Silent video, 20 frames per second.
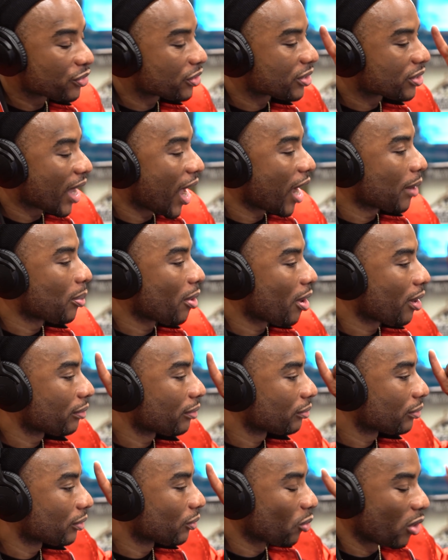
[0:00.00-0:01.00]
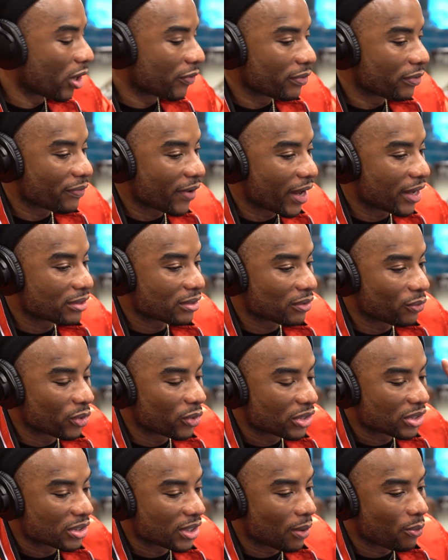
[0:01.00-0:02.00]
Sidebar, word of advice
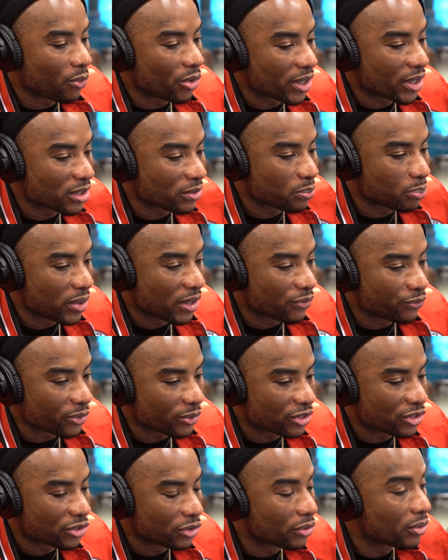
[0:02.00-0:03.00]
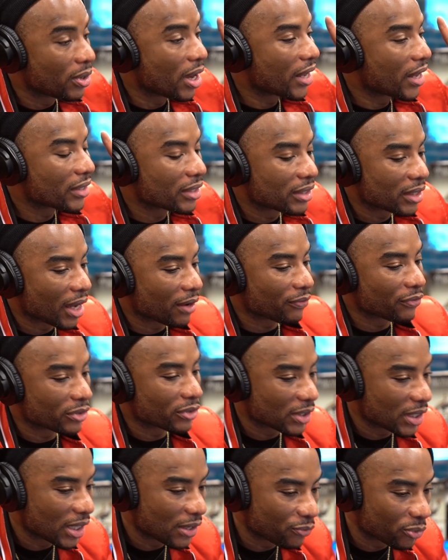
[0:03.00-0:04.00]
when someone has beef with you never
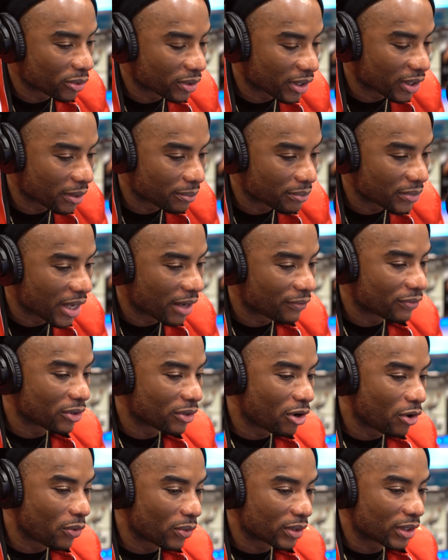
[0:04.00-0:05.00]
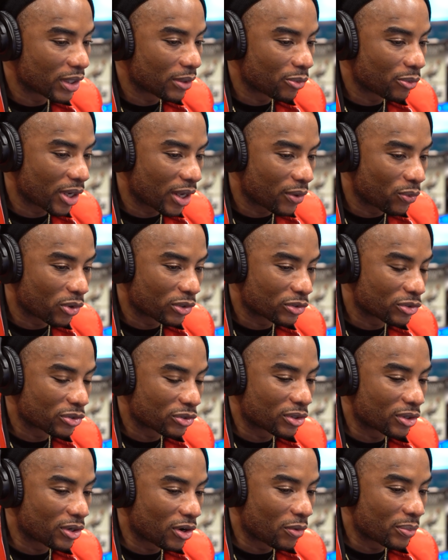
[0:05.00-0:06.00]
leave with them never go with them where they want you
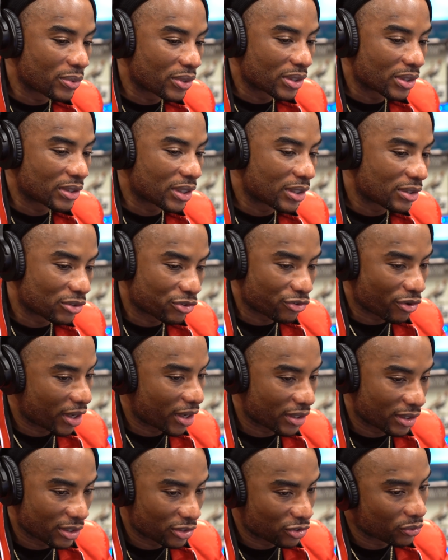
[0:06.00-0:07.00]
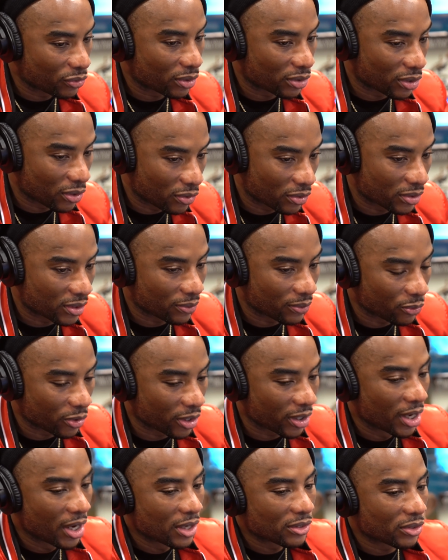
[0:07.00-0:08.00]
to go because they're just trying to get you alone
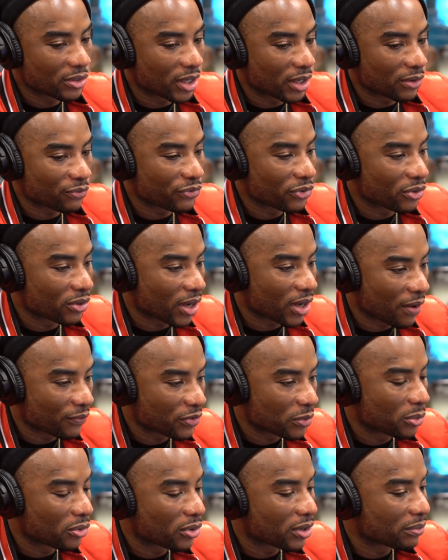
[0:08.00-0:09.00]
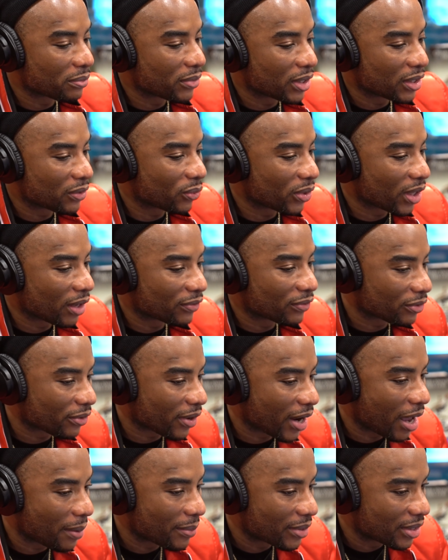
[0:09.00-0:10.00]
somewhere so they can feel comfortable committing whatever
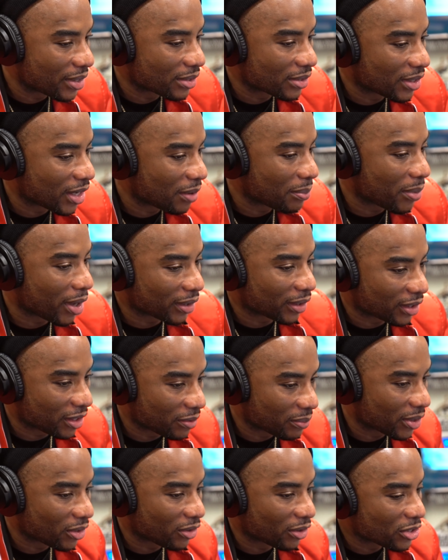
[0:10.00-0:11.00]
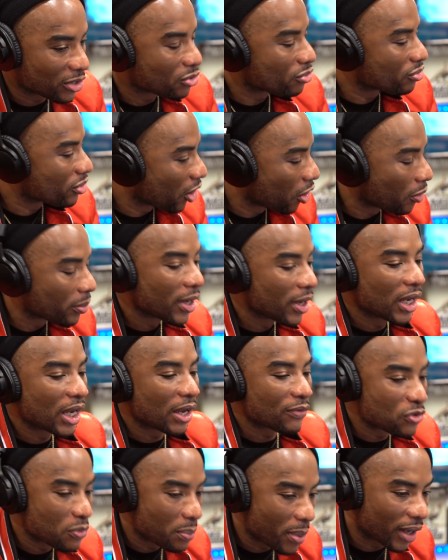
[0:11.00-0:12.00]
crime it is they're about to commit on you nope
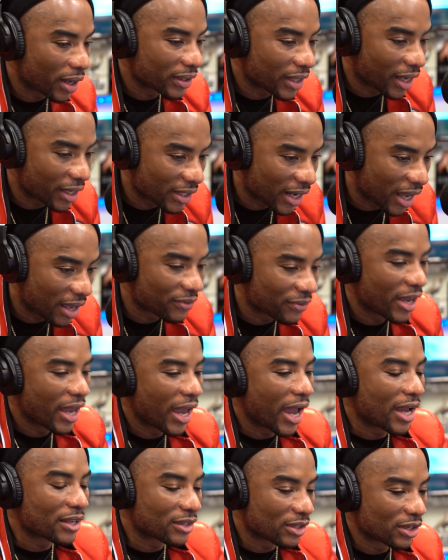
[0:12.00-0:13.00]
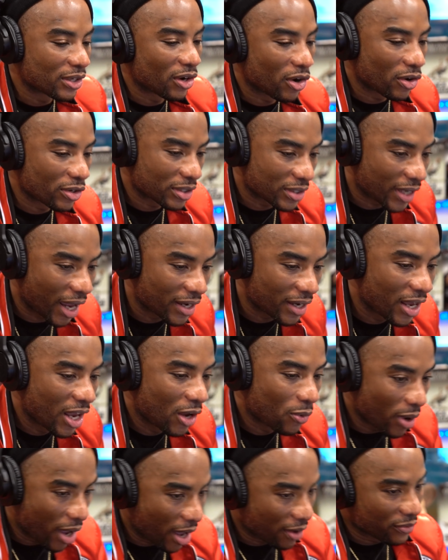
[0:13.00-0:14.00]
if you about that life handle it on site
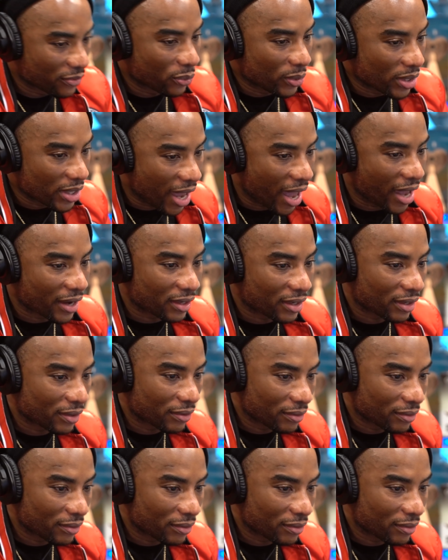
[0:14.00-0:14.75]
wherever we at